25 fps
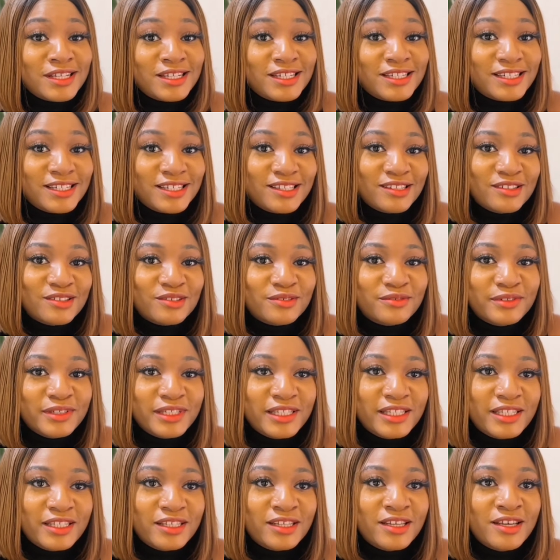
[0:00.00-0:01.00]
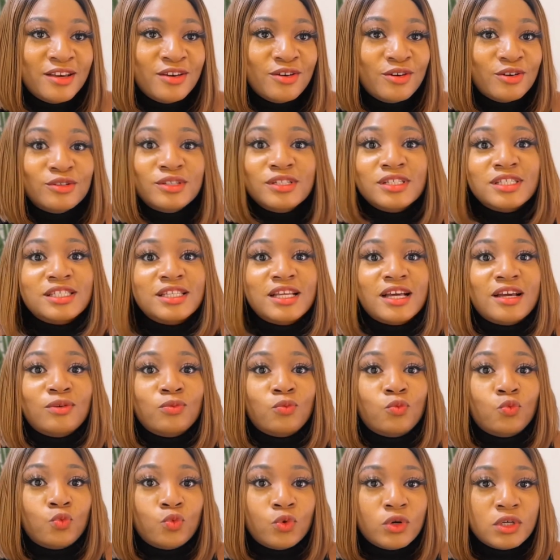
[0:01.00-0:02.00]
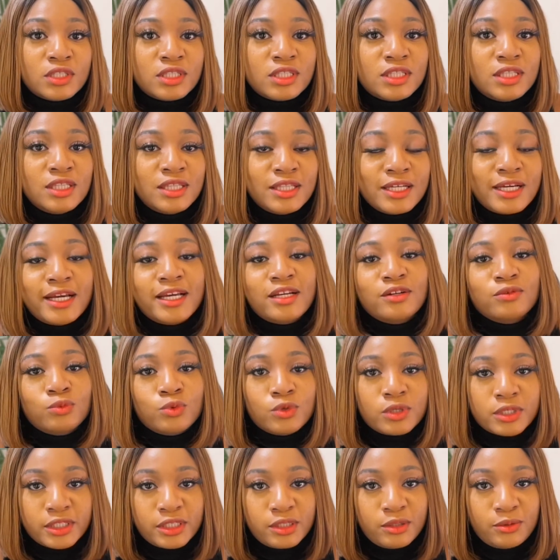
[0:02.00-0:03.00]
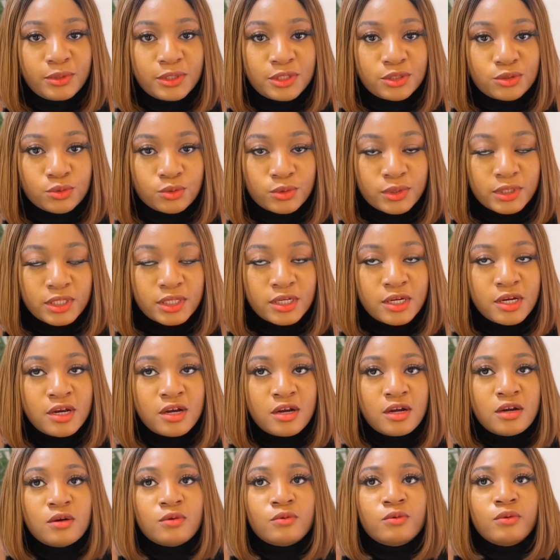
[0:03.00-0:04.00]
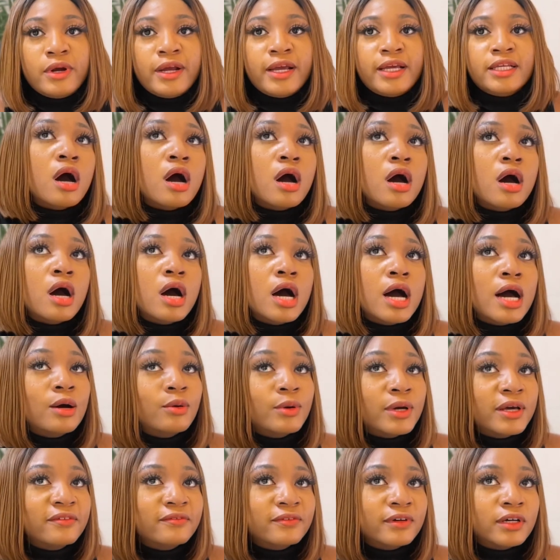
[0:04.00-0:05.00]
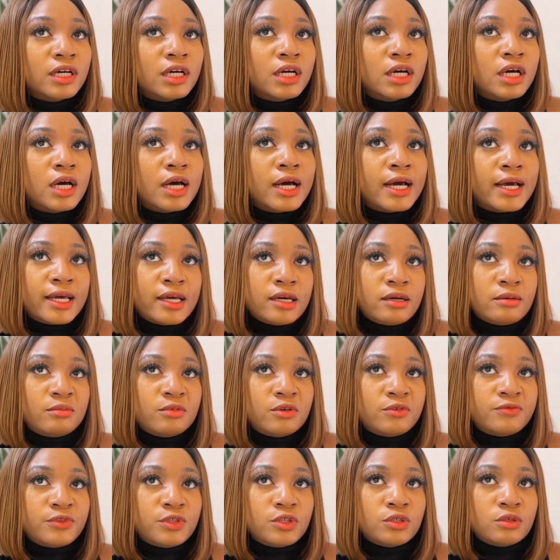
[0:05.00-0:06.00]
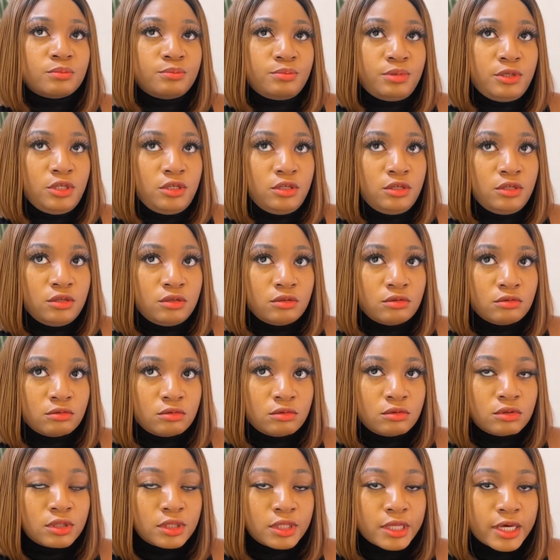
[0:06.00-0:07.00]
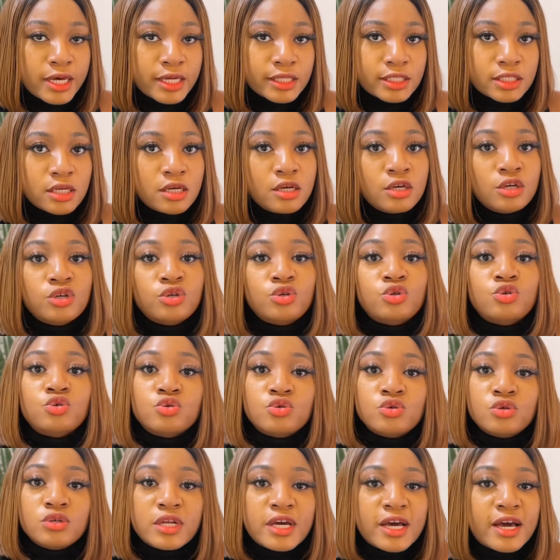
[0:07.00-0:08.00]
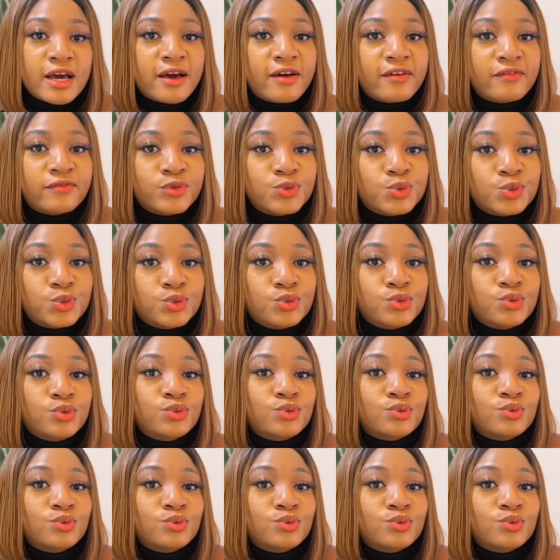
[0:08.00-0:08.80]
did not really understand what the kind of work they were doing, right? However, I am of the opinion that you don't have to,